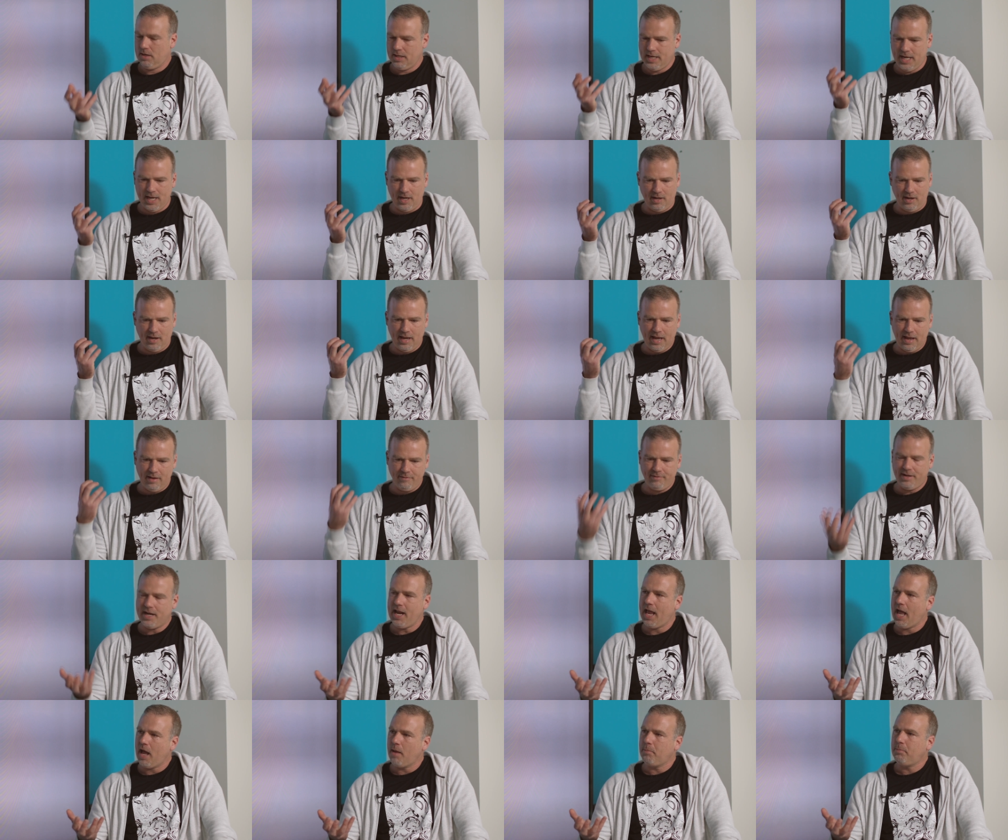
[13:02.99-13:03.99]
Again, I have
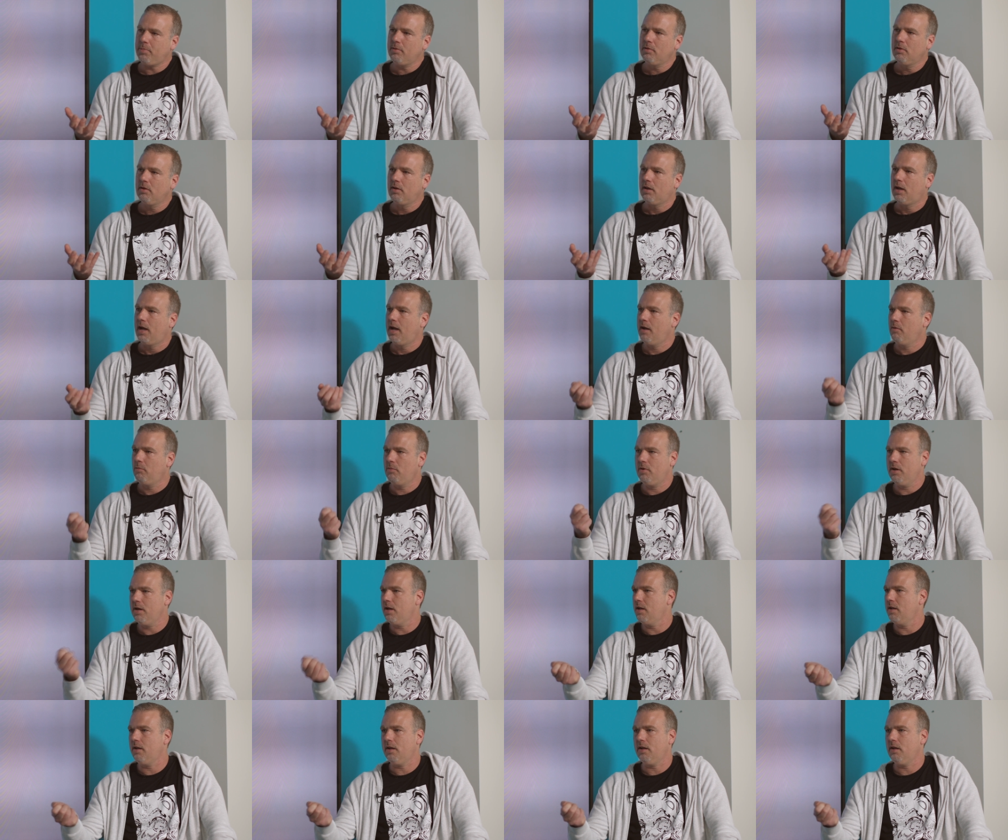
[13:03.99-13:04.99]
an app. I
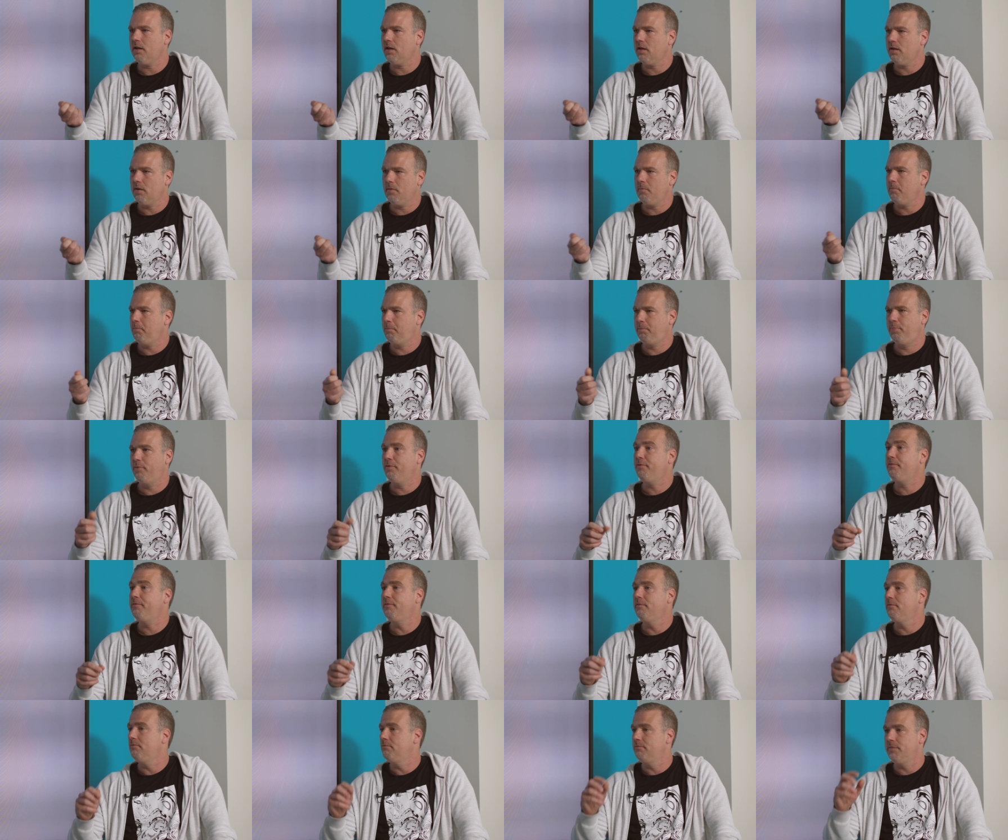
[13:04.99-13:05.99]
want to put,
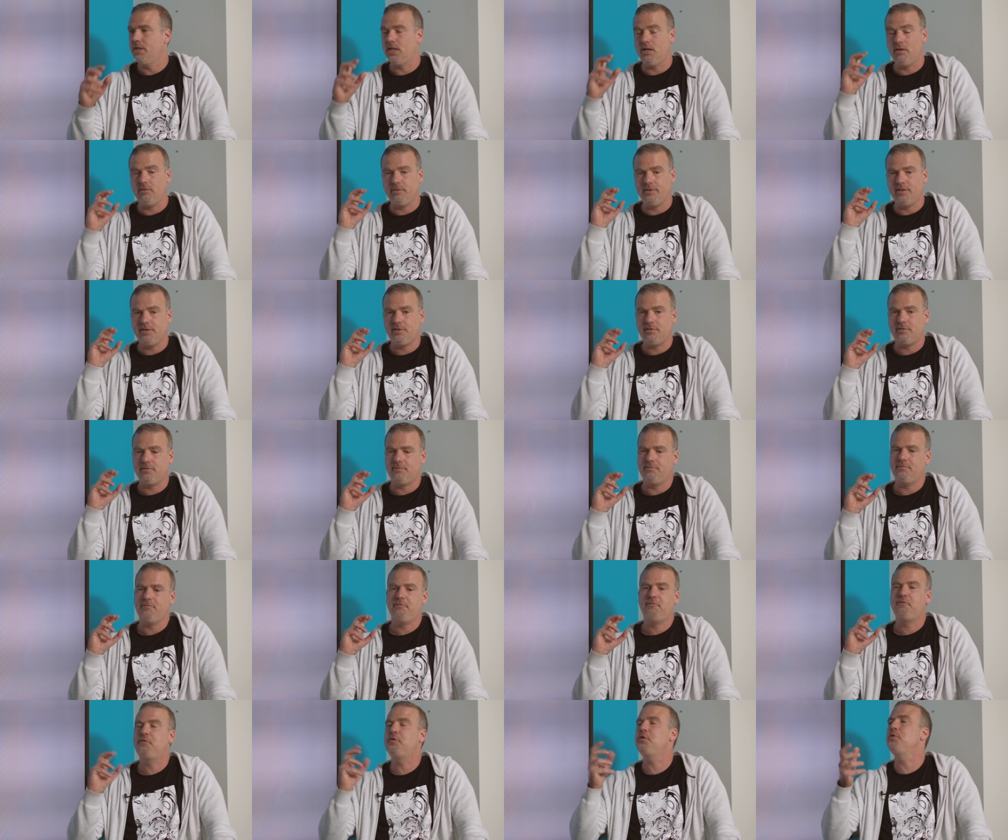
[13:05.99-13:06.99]
you know, this
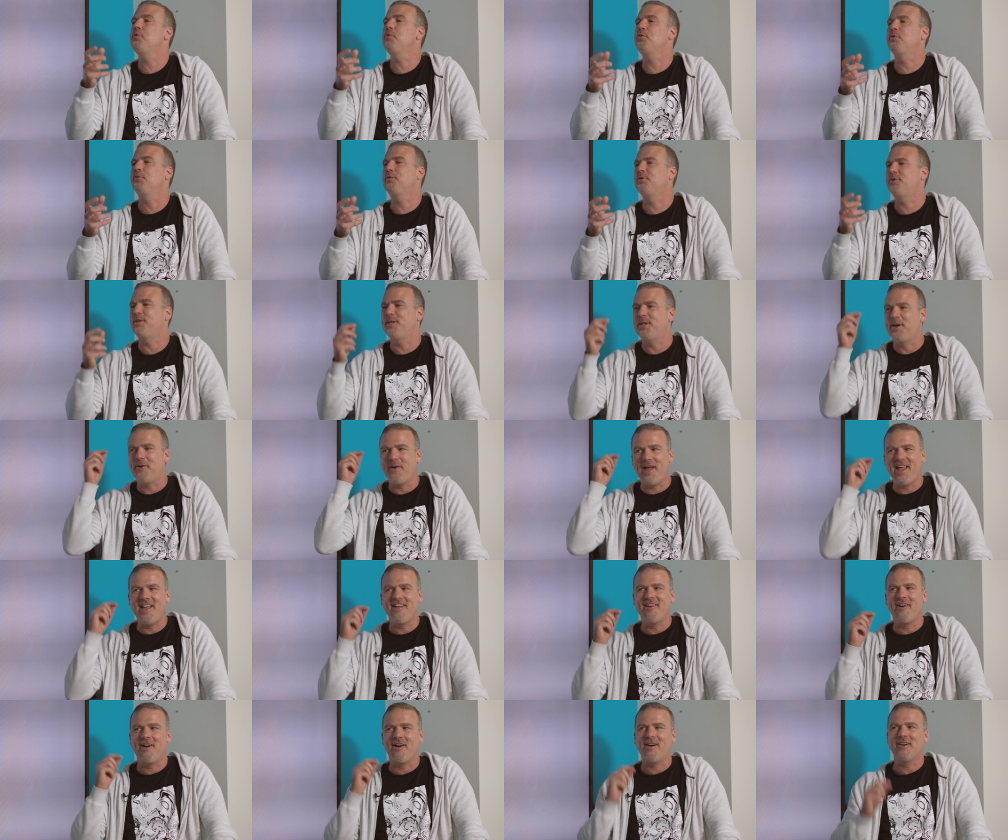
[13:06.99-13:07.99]
fuse, you know,
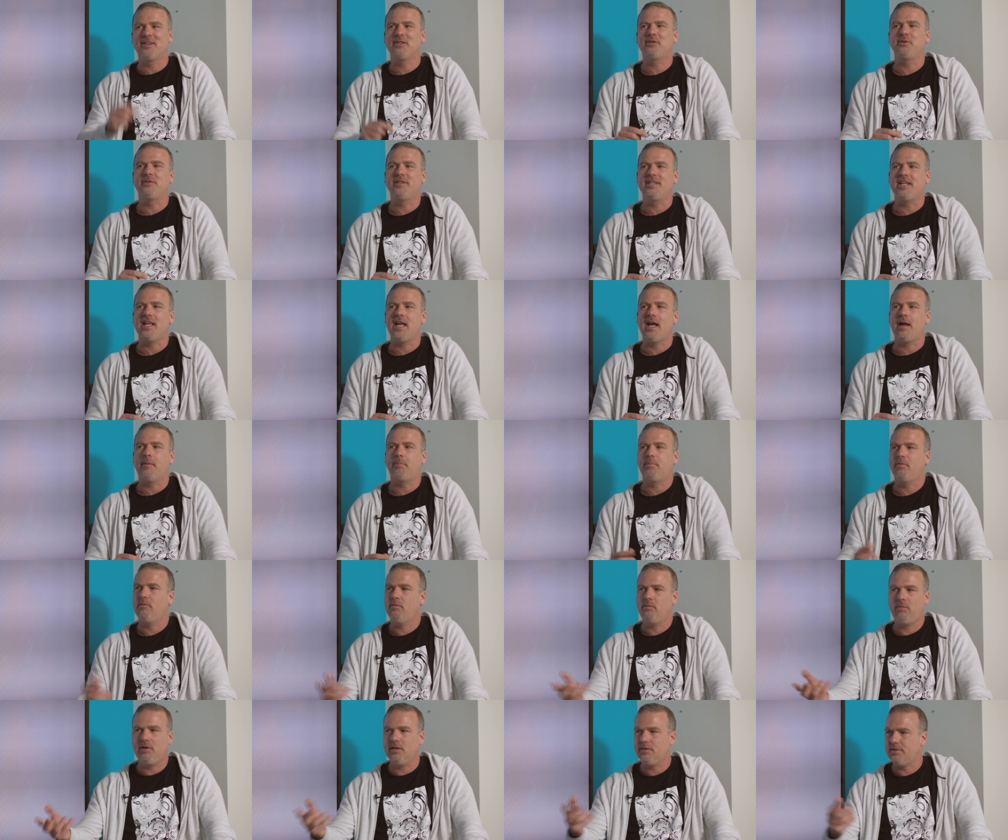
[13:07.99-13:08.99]
AR into right. the app.
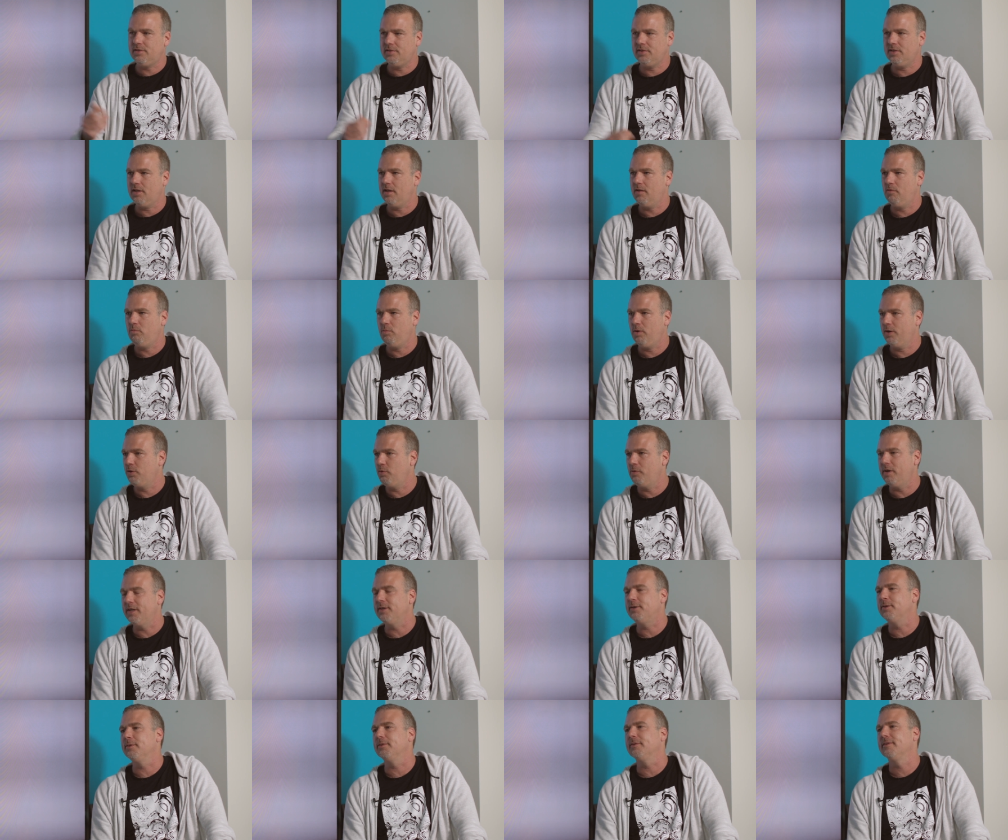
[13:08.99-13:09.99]
What's uh, what do
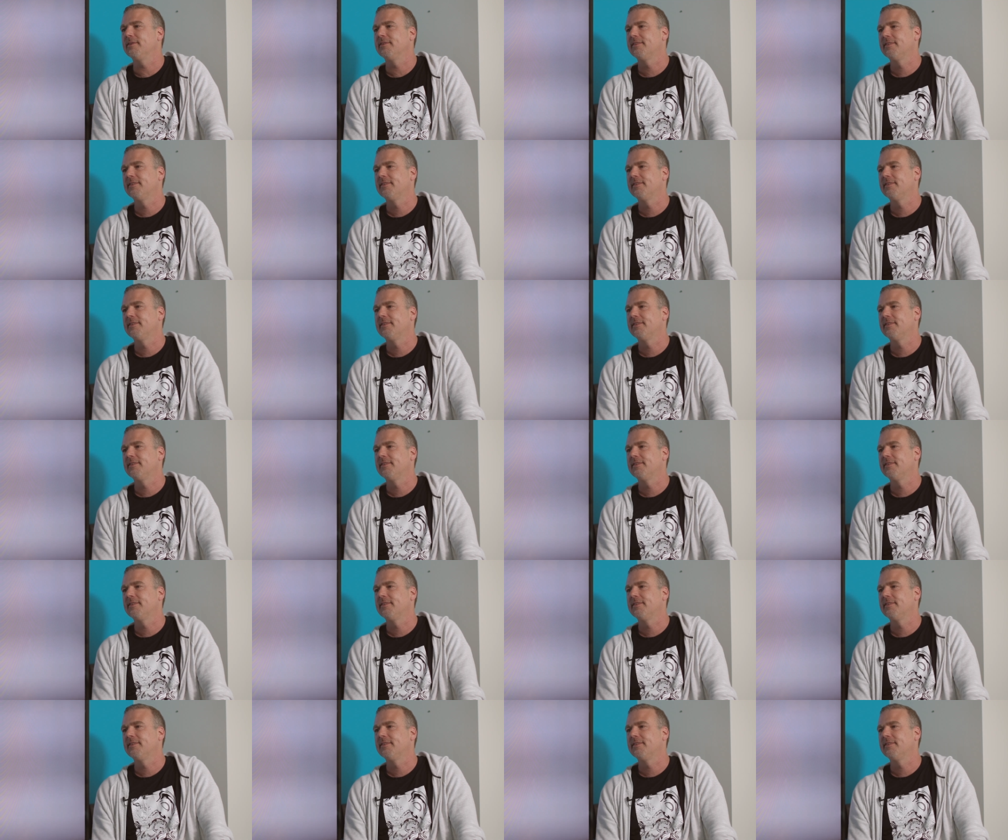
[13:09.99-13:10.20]
I do?